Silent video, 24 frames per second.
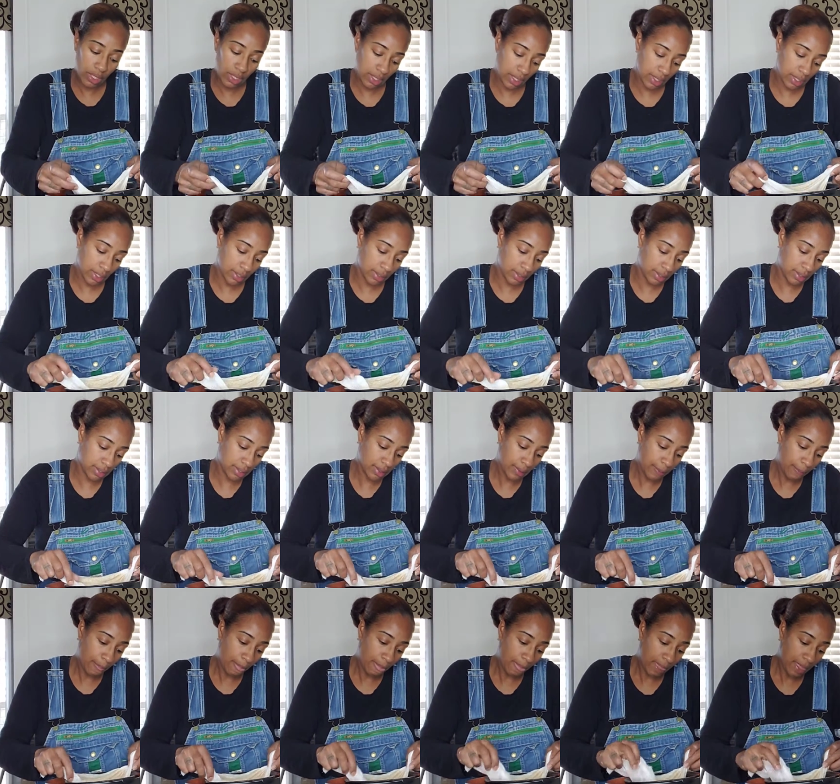is
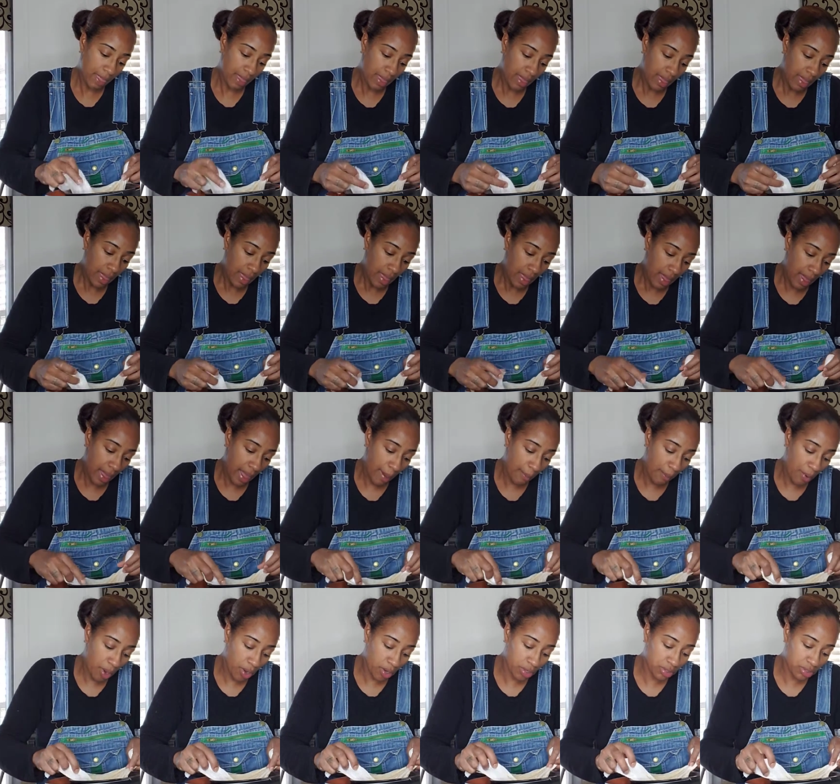
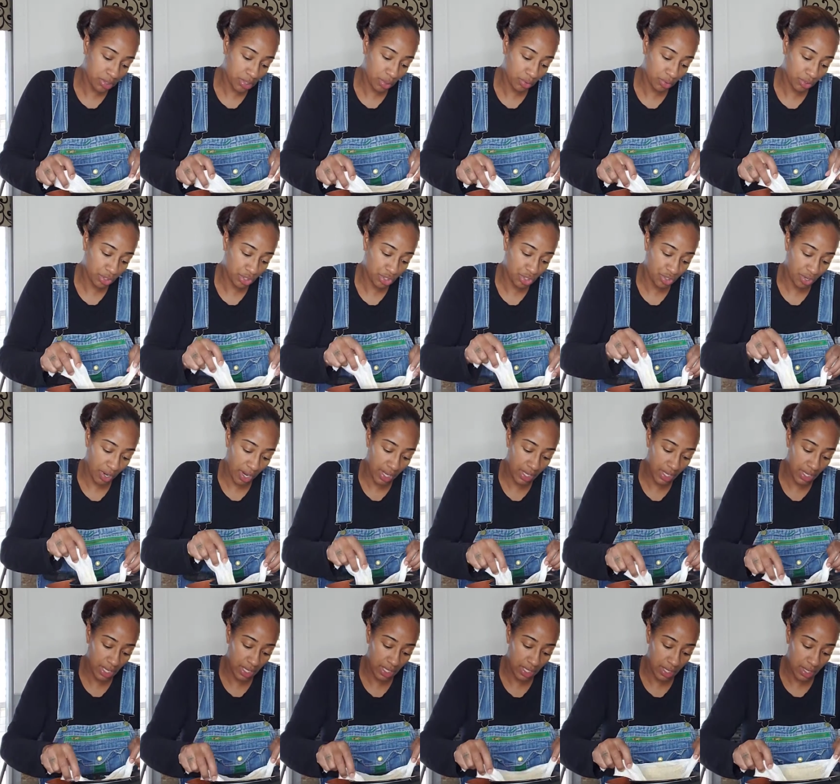I'm also
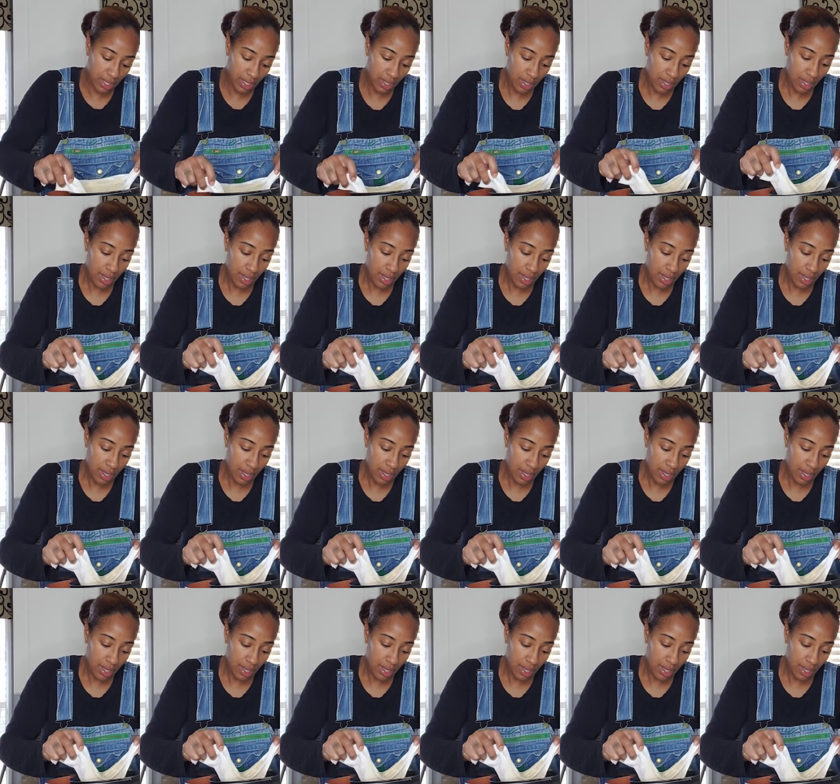straining